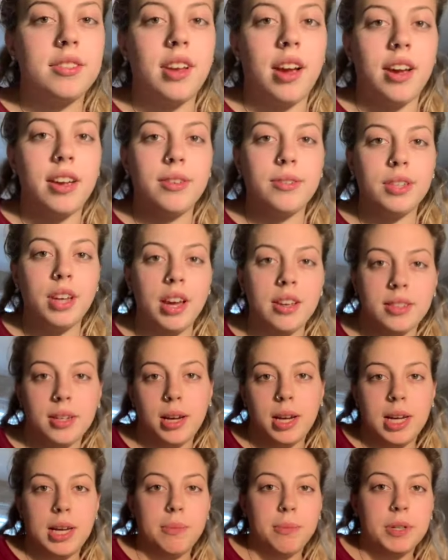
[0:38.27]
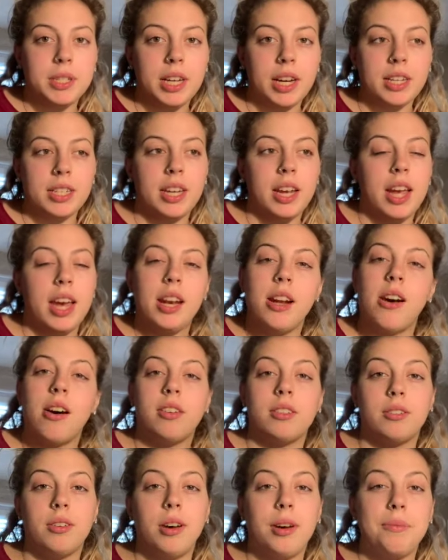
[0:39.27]
I use it as a heat protectant and it
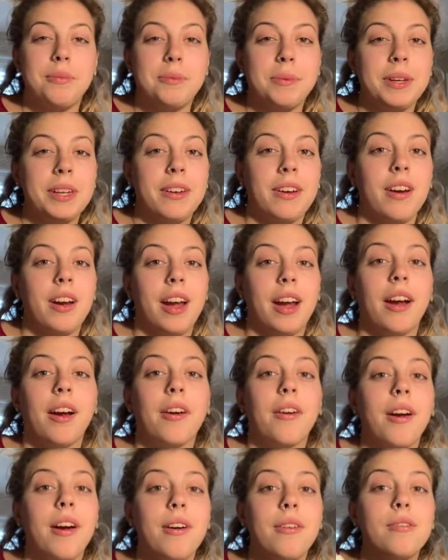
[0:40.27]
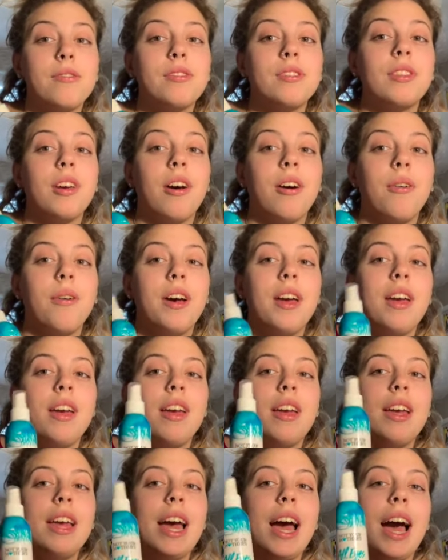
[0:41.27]
also helps make your hair grow, so
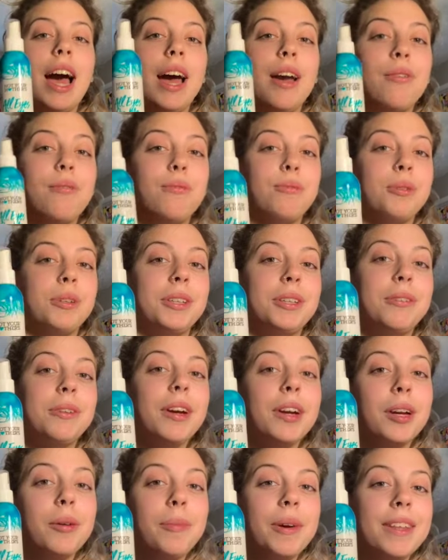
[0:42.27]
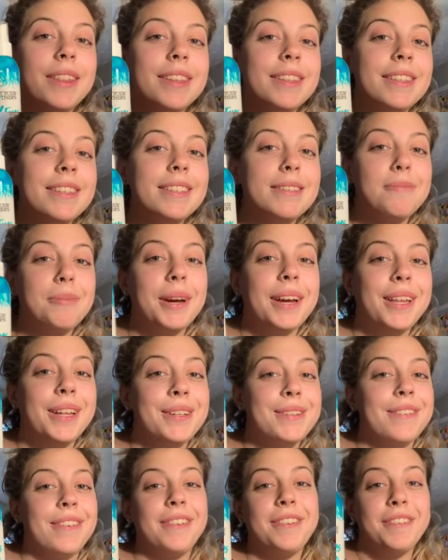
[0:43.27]
I really recommend this spray.
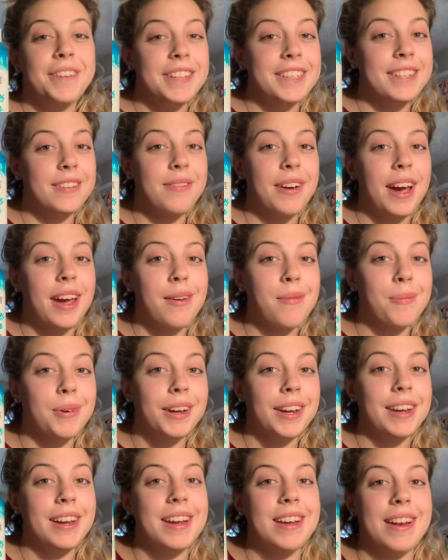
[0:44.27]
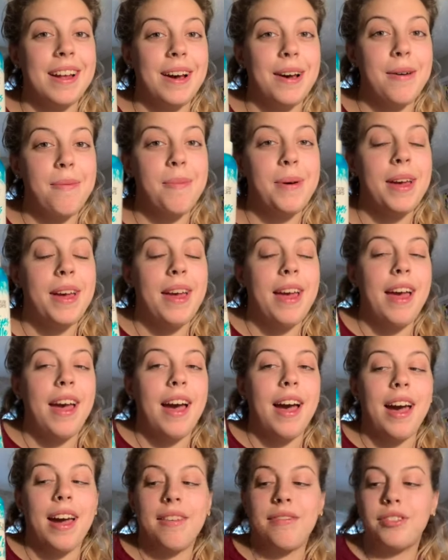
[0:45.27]
That's the only reason why I'm bringing it up.
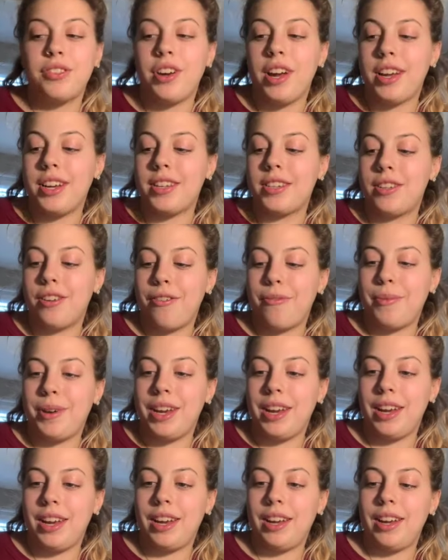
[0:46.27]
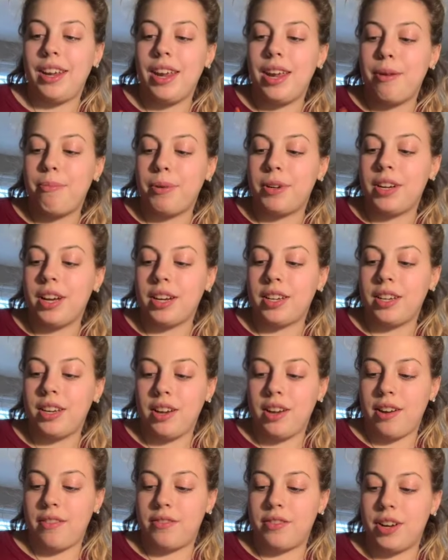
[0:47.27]
I've tried so many heat protectant,
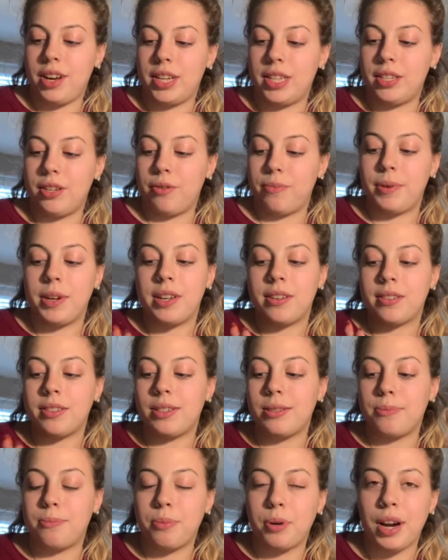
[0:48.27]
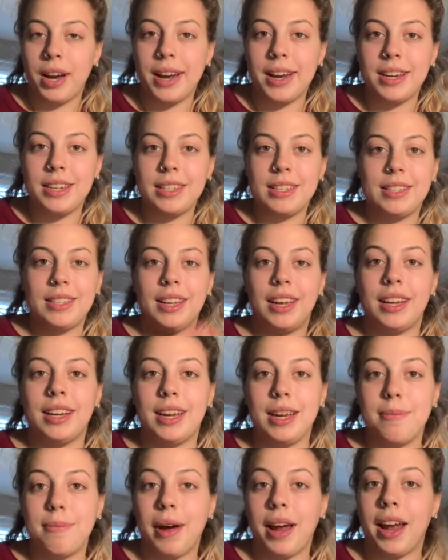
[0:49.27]
I've tried so many sprays to like
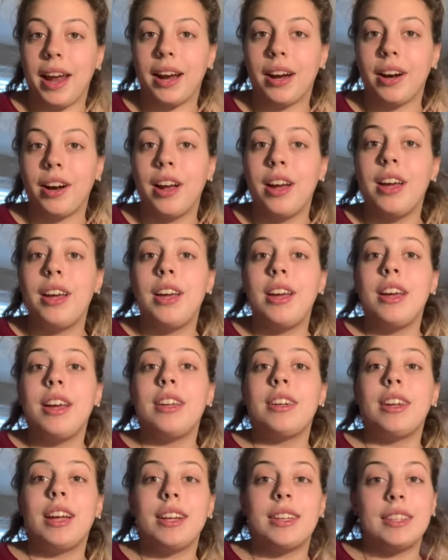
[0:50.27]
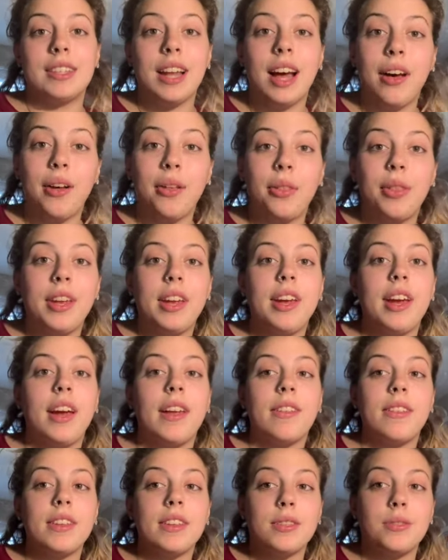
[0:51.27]
keep my hair nice and healthy,
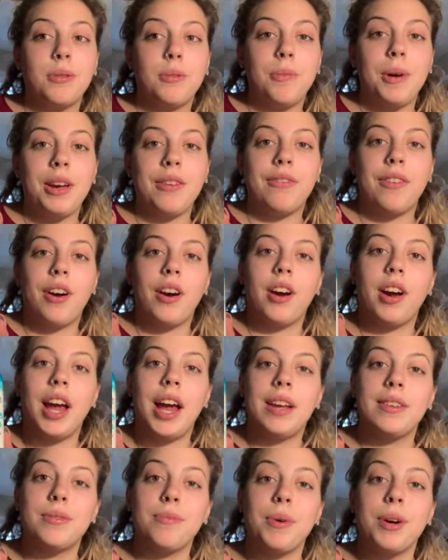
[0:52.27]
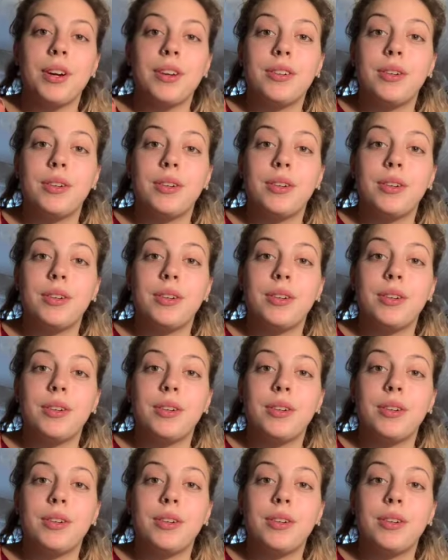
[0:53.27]
and this one by far has worked